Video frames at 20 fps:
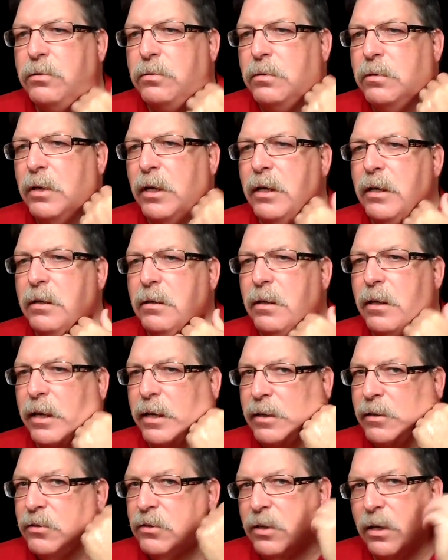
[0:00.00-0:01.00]
There's,
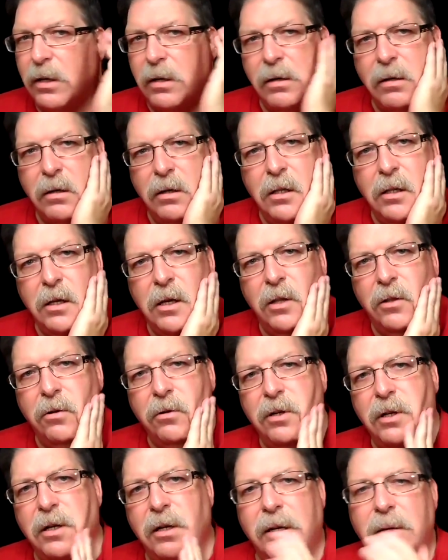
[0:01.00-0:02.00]
like I said
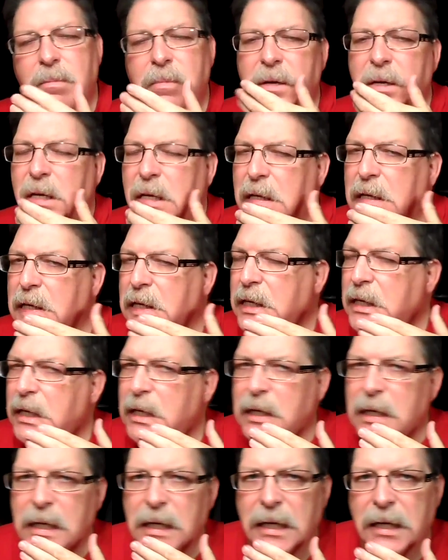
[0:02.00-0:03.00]
the other time,
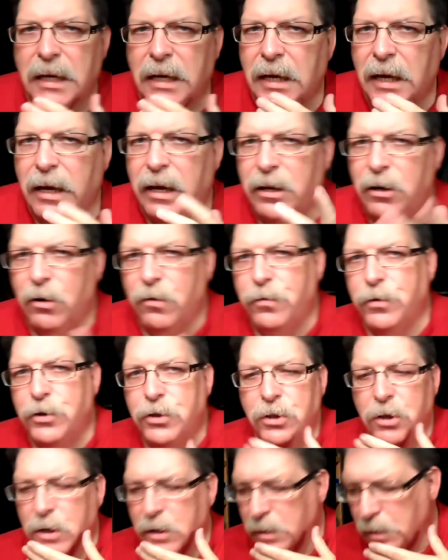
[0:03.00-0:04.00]
I
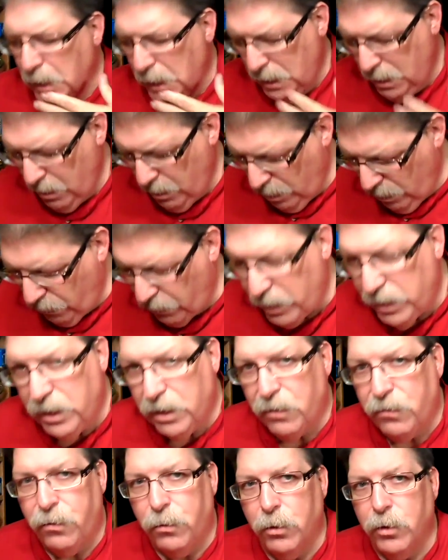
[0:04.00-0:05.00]
know for sure
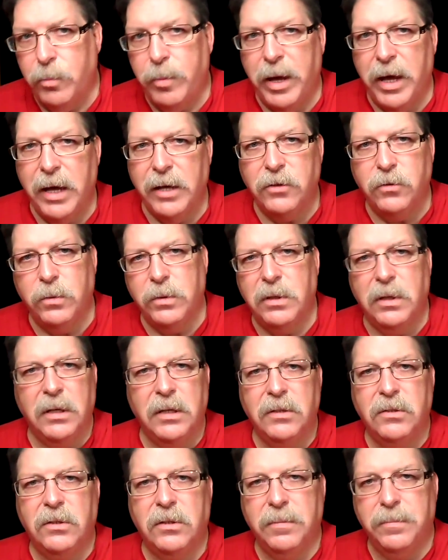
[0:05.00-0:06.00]
if I did a fourth
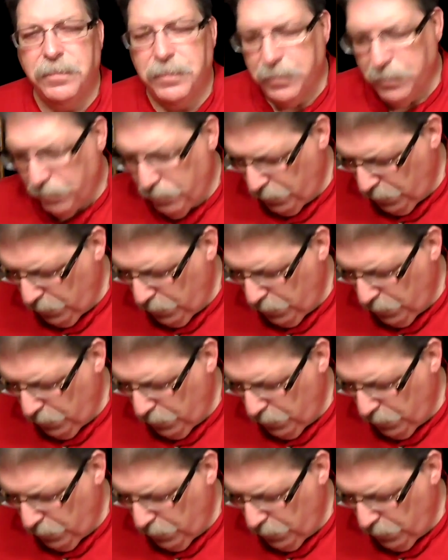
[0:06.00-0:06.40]
pass with this,